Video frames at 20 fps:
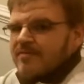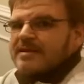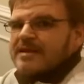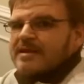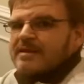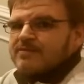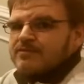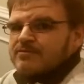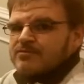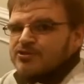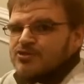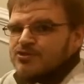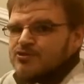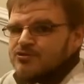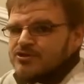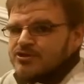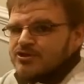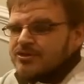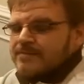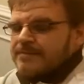coming in from
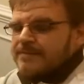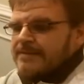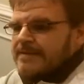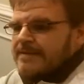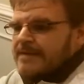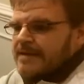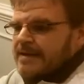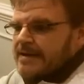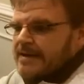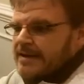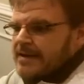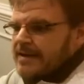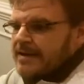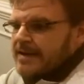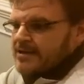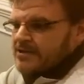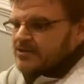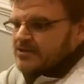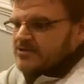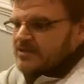Georgia.
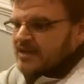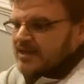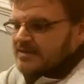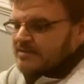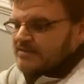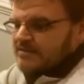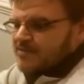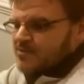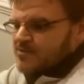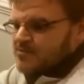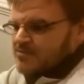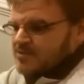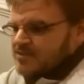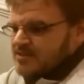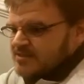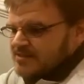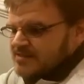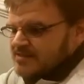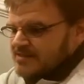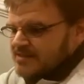It looks like the
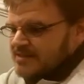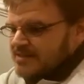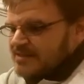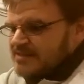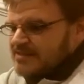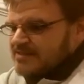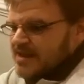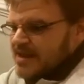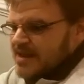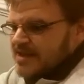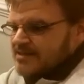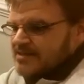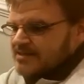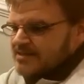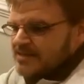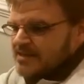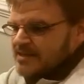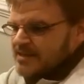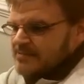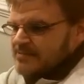furthest east that
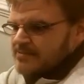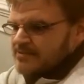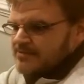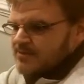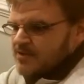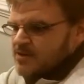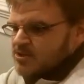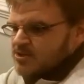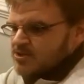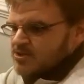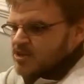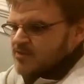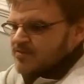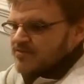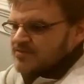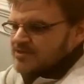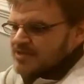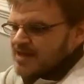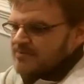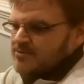it's come as far as
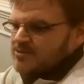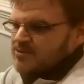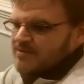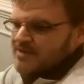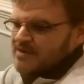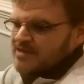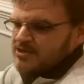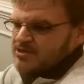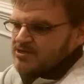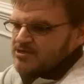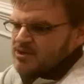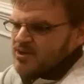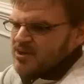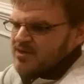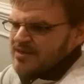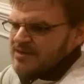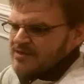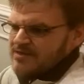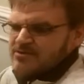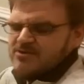surface observations go,
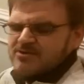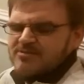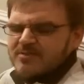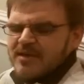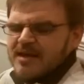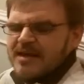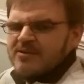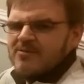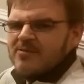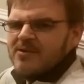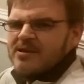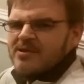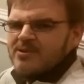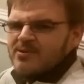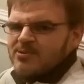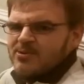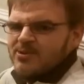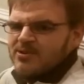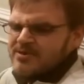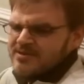I think there's some light rain
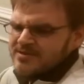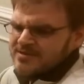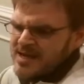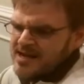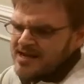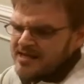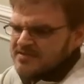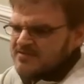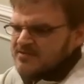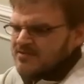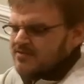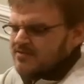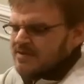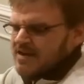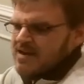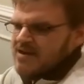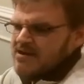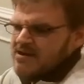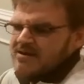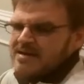going on in Knoxville in
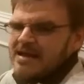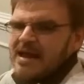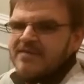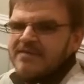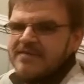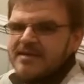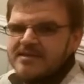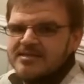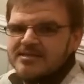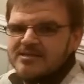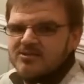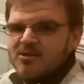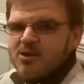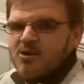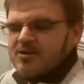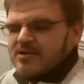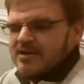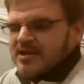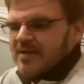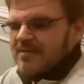that area now, and that's
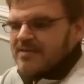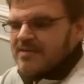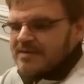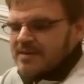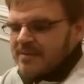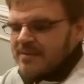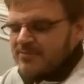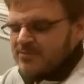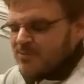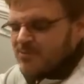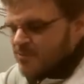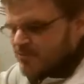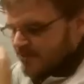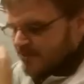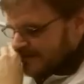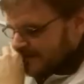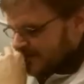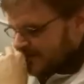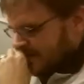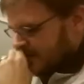slowly coming up
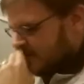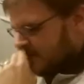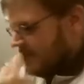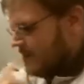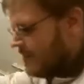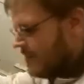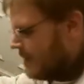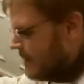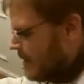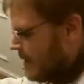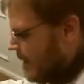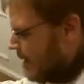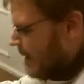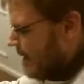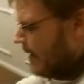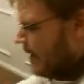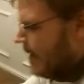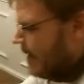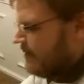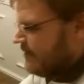north and east.
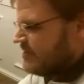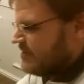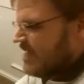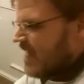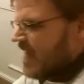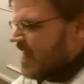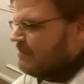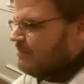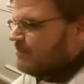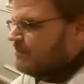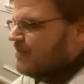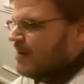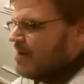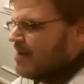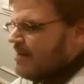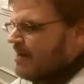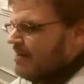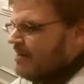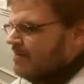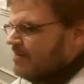The time
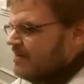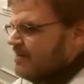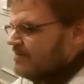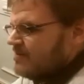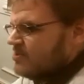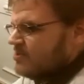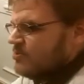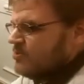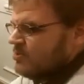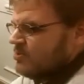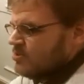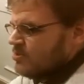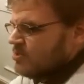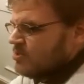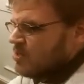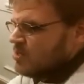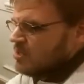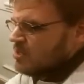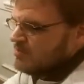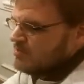frame I think this is going to
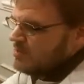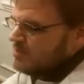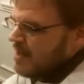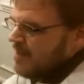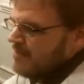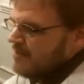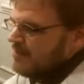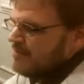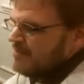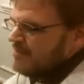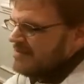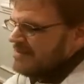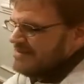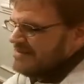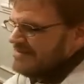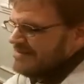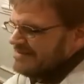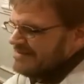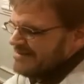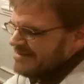start is
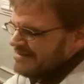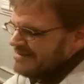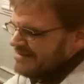probably,